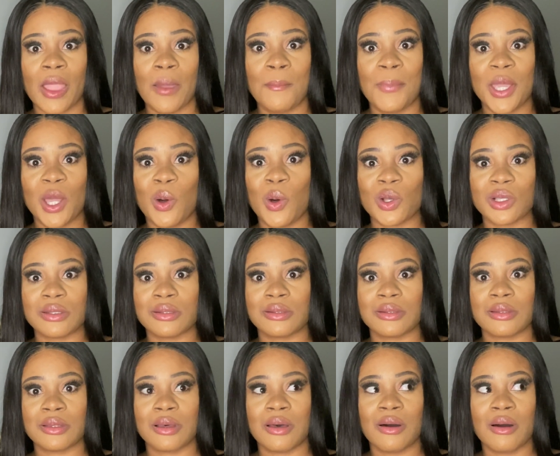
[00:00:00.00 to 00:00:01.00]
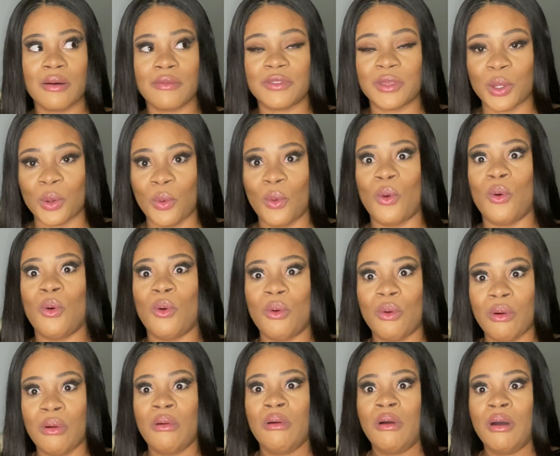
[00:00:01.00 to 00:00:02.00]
because of the old